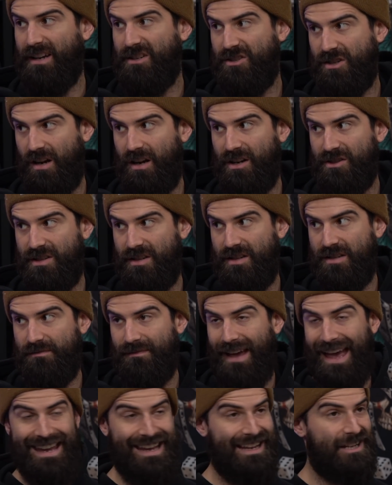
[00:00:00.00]
charges.
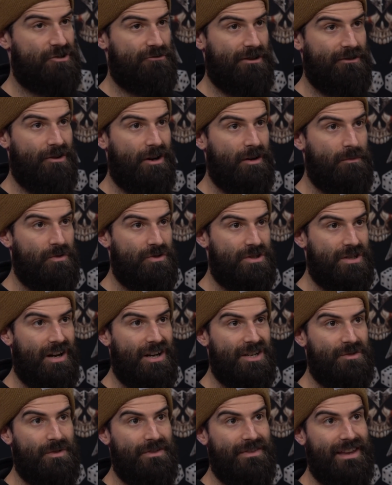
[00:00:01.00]
8-inch rollable
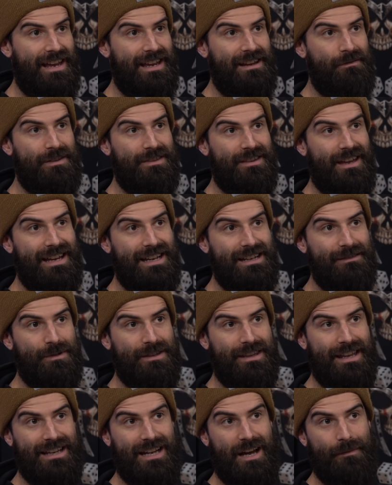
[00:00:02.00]
charge when
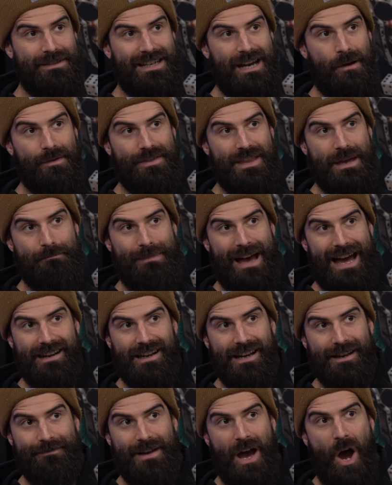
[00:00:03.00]
they come down with their
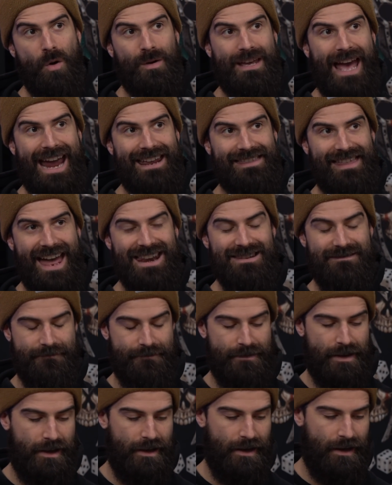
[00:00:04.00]
banner. Okay
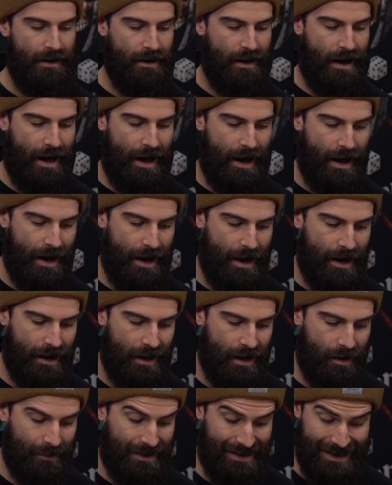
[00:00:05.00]

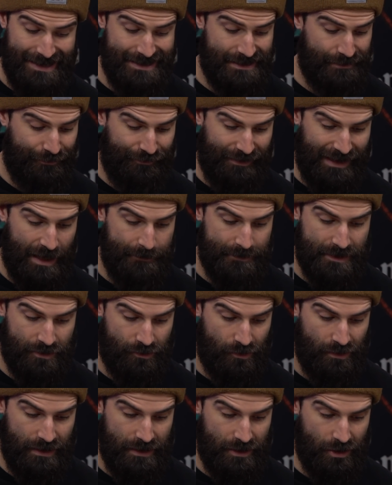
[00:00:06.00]
then. Cleansing Flames is
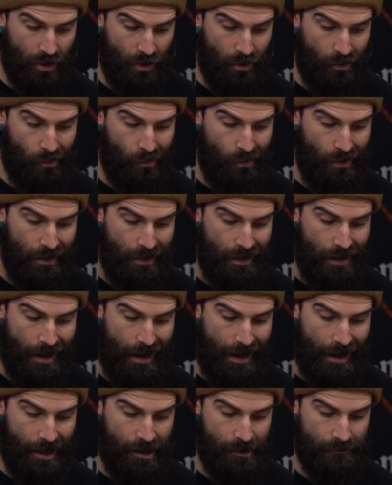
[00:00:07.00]
really cool.
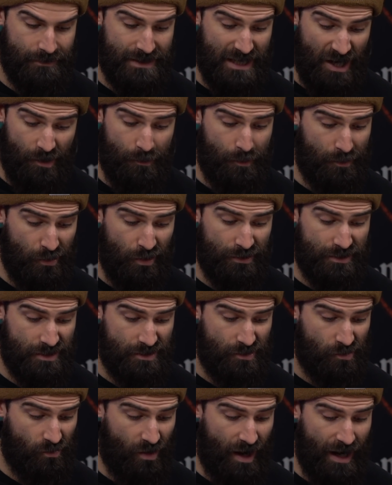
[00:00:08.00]
Terrible Knowledge
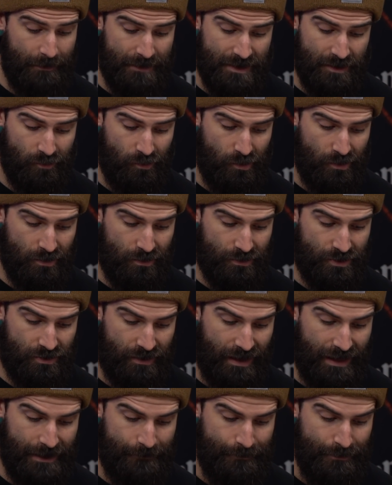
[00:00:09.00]
is all right as a warlord
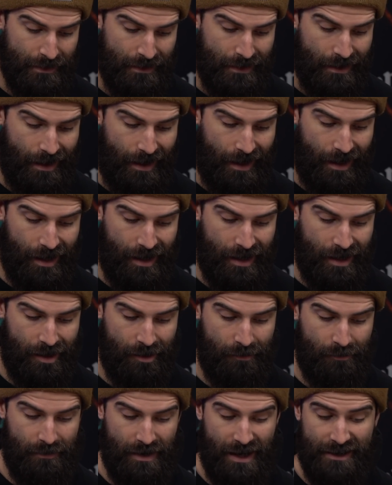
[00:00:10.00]
trait.
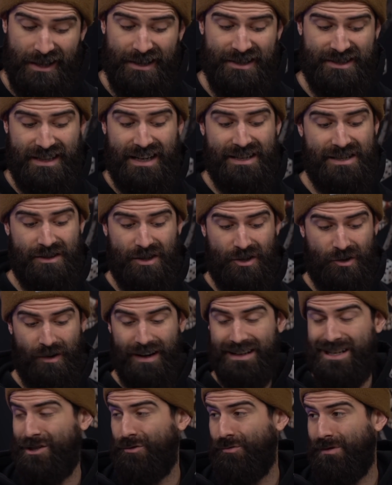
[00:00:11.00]
Annunciation of the
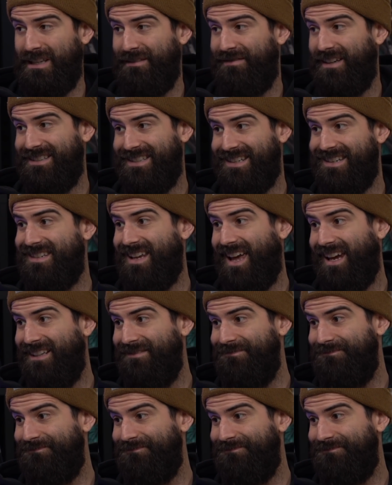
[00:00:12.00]
Creed is really fun to say.